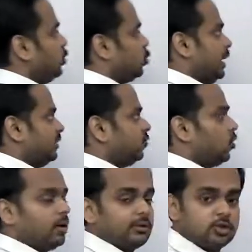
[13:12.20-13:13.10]
would wait
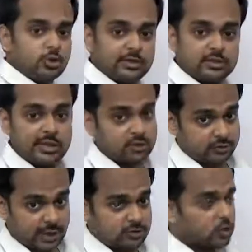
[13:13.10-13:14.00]
for her at the train
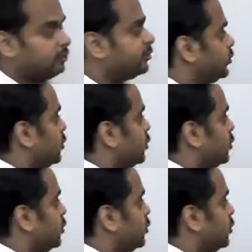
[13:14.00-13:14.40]
station. That is also